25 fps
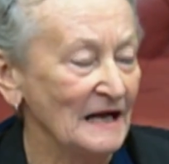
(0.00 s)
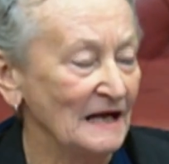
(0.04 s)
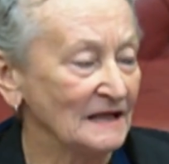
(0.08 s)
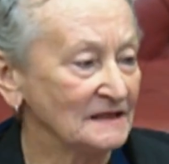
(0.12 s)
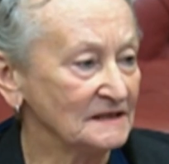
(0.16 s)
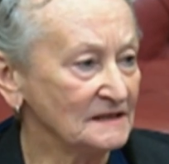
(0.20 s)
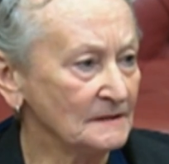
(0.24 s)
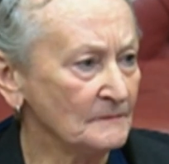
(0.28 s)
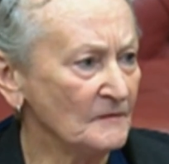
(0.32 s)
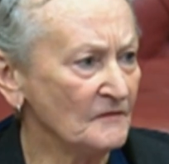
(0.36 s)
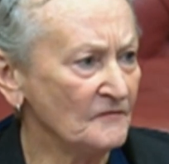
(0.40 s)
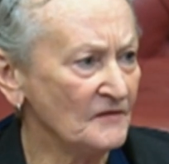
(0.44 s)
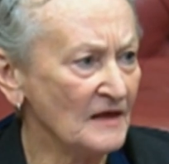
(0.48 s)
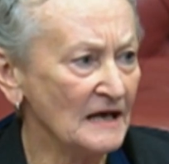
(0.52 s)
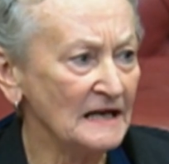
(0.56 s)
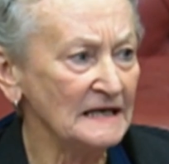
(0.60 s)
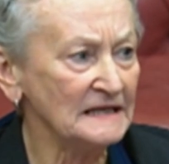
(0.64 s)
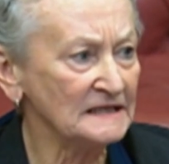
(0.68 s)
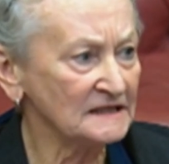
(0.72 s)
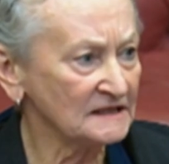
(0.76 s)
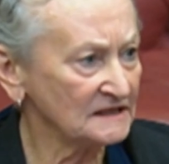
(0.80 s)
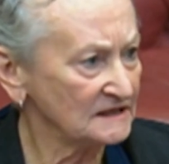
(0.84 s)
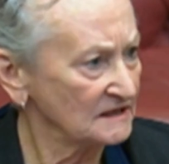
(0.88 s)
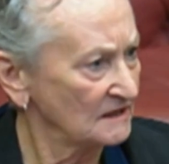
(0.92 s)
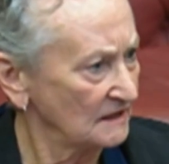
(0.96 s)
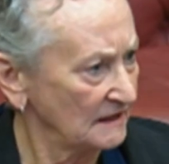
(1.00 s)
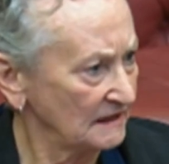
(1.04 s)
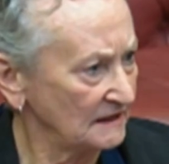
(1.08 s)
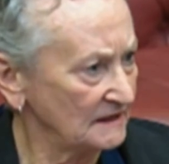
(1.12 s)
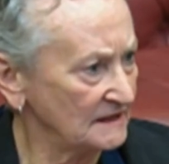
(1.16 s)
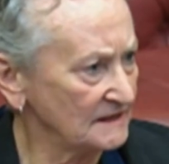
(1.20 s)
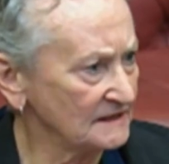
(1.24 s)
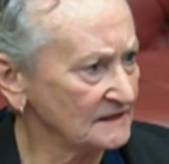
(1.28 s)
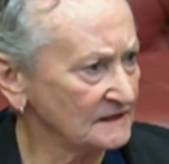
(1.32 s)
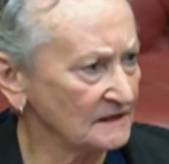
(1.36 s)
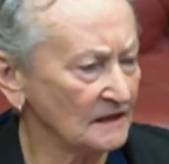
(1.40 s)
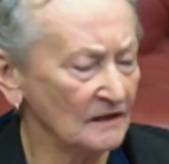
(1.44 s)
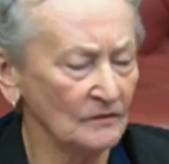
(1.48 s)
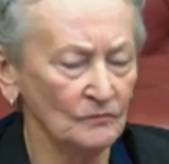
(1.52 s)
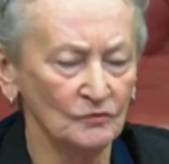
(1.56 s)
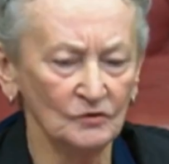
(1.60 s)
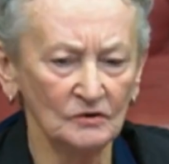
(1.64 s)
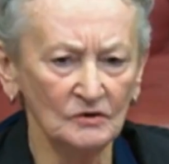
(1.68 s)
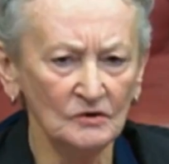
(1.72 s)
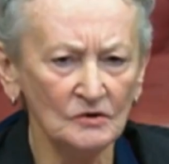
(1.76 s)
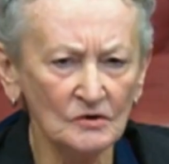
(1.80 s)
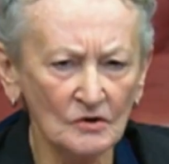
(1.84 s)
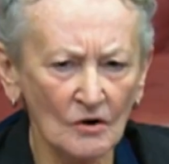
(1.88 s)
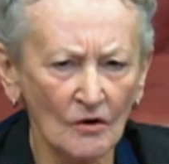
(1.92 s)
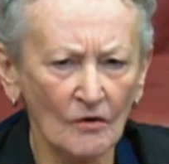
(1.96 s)
And some of that is cyclists, and I
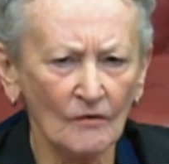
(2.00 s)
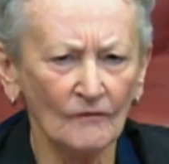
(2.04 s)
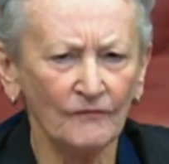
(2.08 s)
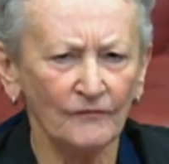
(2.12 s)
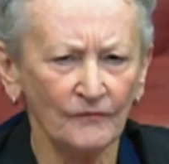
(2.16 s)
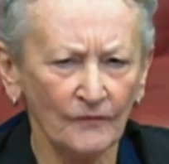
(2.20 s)
would not